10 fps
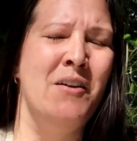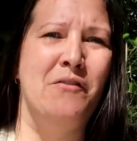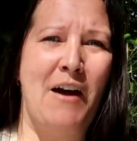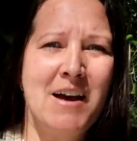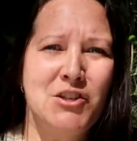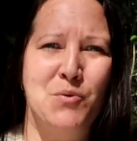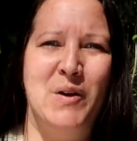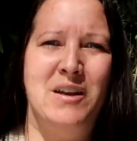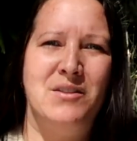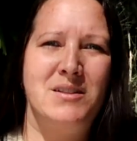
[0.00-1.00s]
Fashion
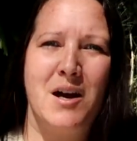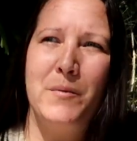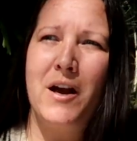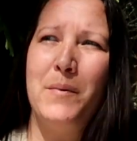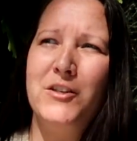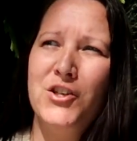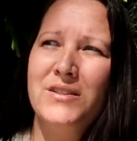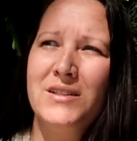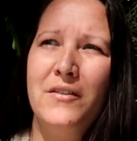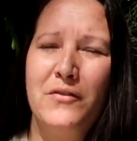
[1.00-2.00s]
Week that's coming up. I
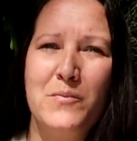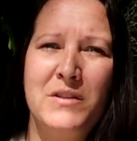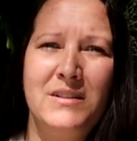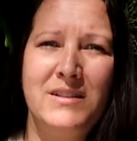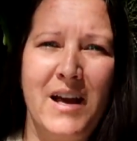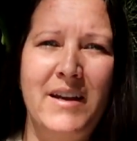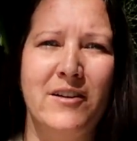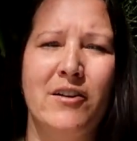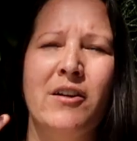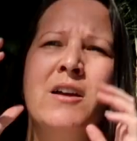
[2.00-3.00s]
just left from the
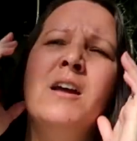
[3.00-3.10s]
designer.